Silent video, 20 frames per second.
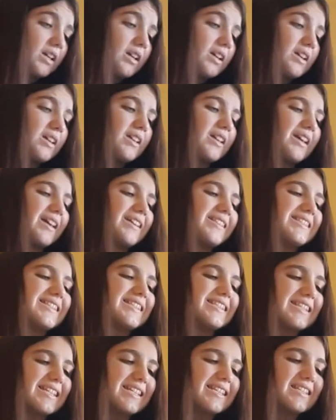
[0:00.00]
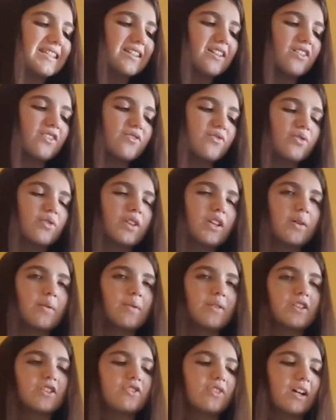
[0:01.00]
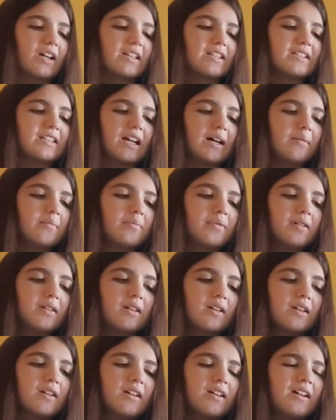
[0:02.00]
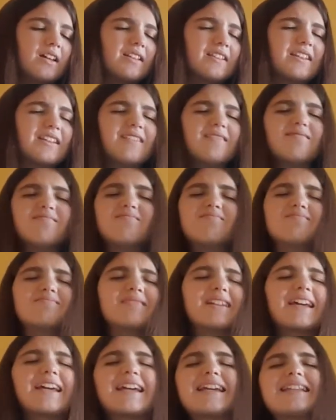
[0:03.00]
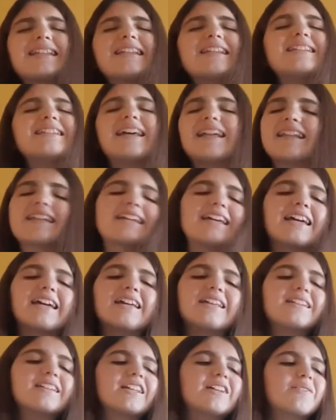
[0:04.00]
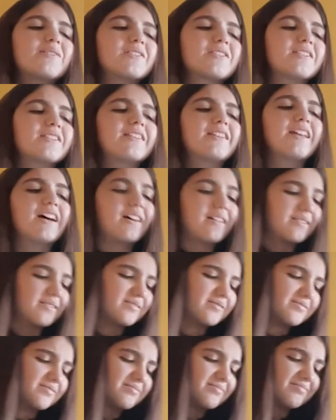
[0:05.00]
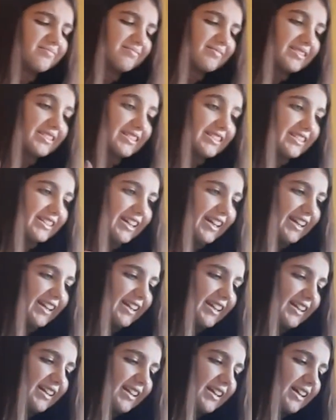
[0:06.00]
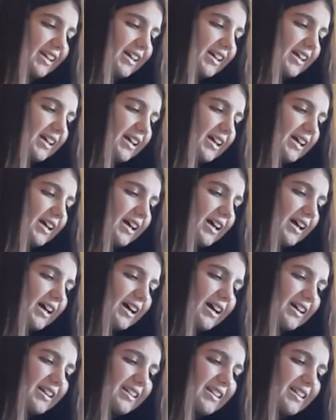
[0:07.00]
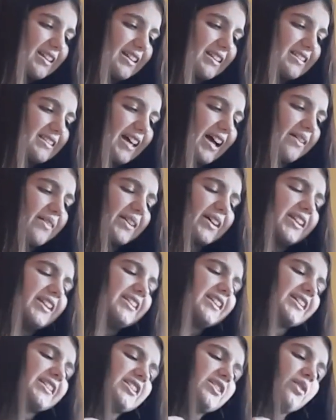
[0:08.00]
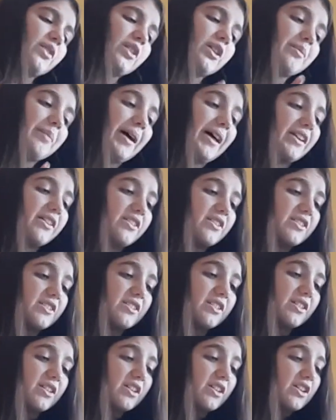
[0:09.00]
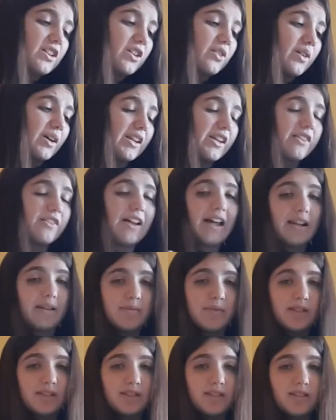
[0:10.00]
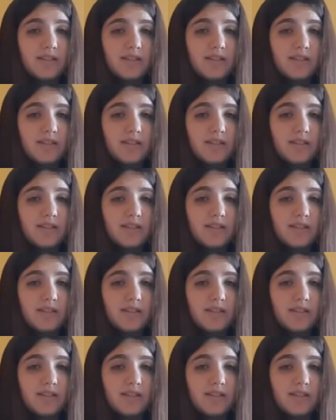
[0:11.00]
He insisted on ruling with a dry stamp. He didn't delegate. He wasn't that good at it. And his arrogant and dictatorial manners created enemies.